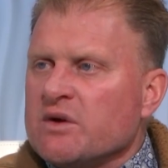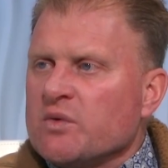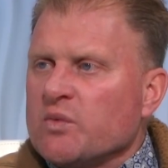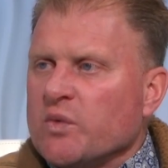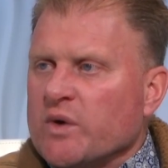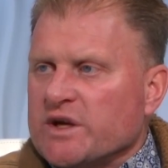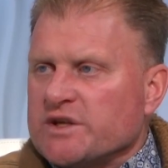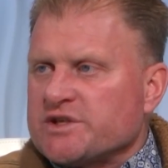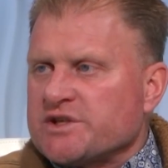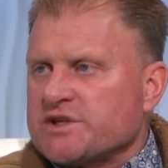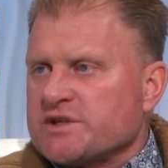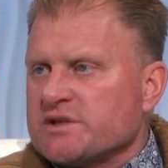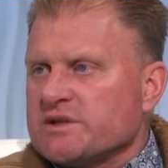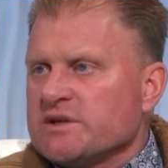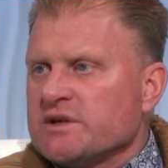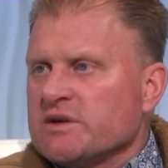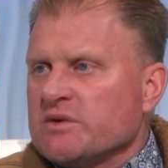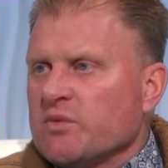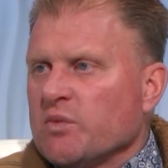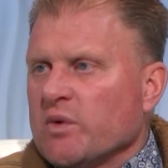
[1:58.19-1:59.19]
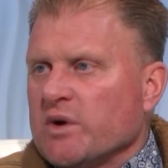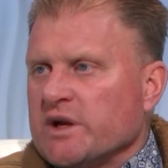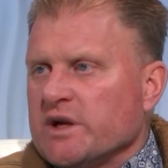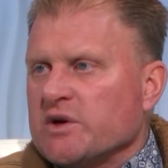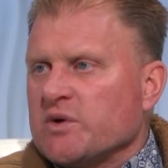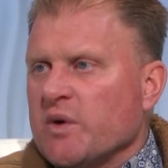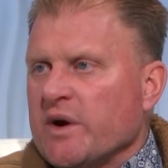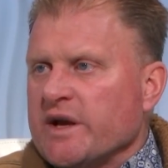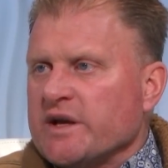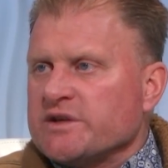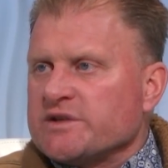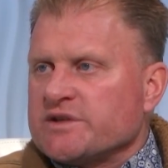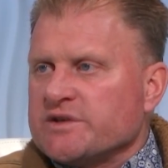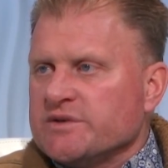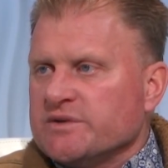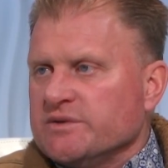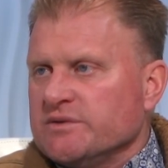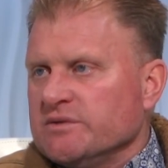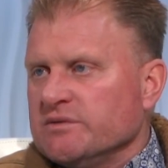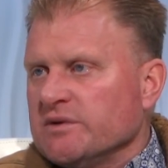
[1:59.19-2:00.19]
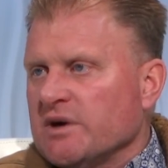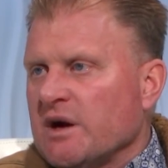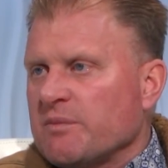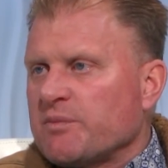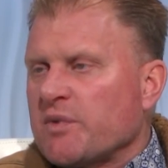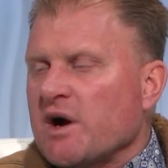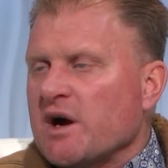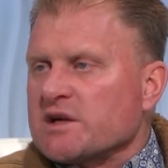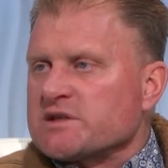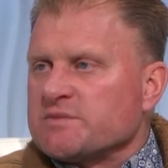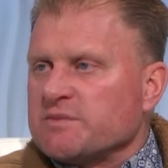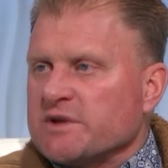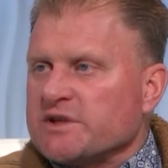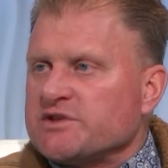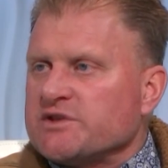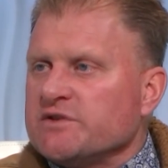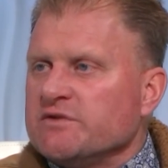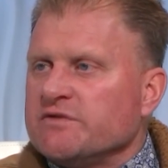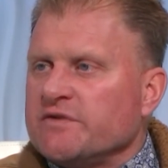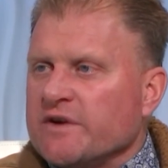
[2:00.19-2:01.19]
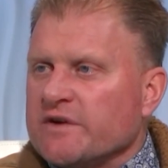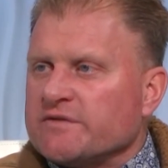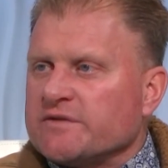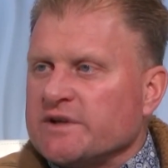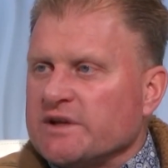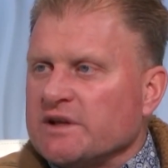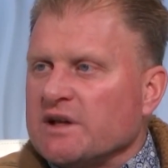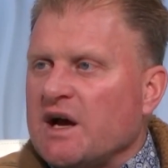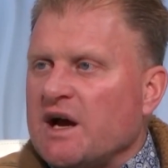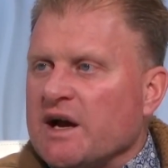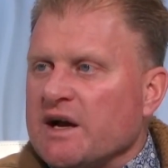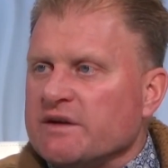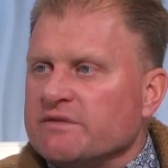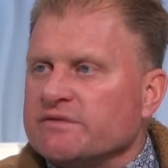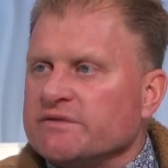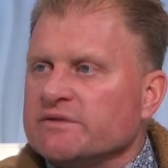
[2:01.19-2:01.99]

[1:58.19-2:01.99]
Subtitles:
which would equate to approximately 250 live.